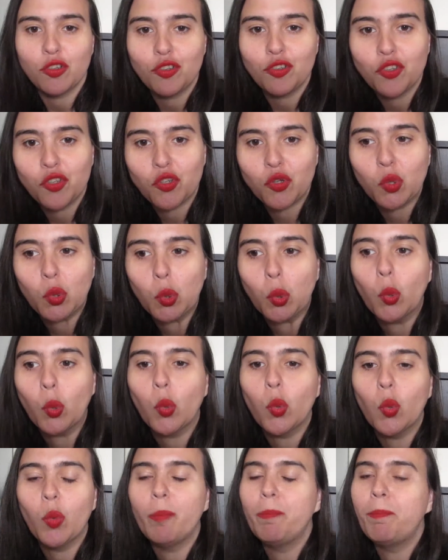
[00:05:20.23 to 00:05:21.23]

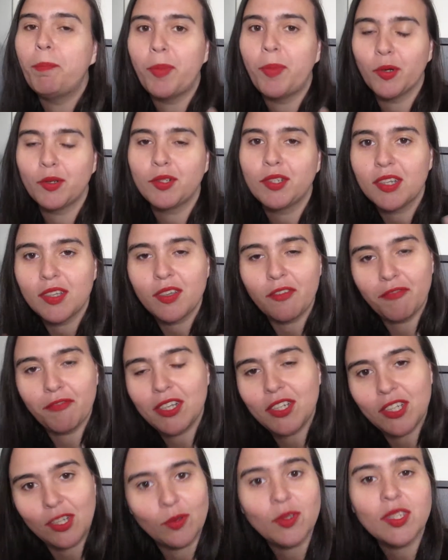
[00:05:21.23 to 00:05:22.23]
to put
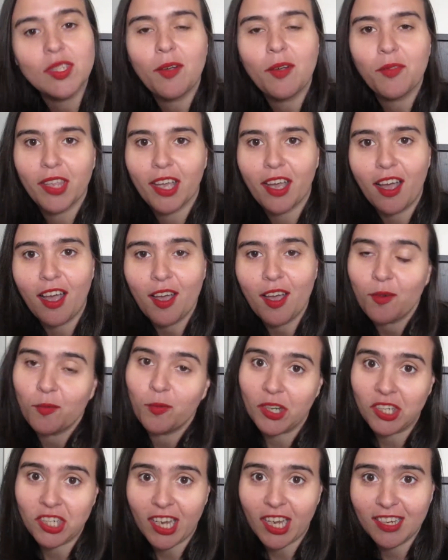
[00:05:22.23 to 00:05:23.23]
videos out there,
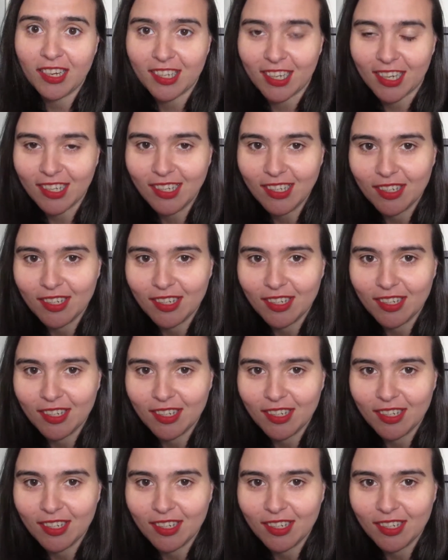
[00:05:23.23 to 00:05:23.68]
which I did.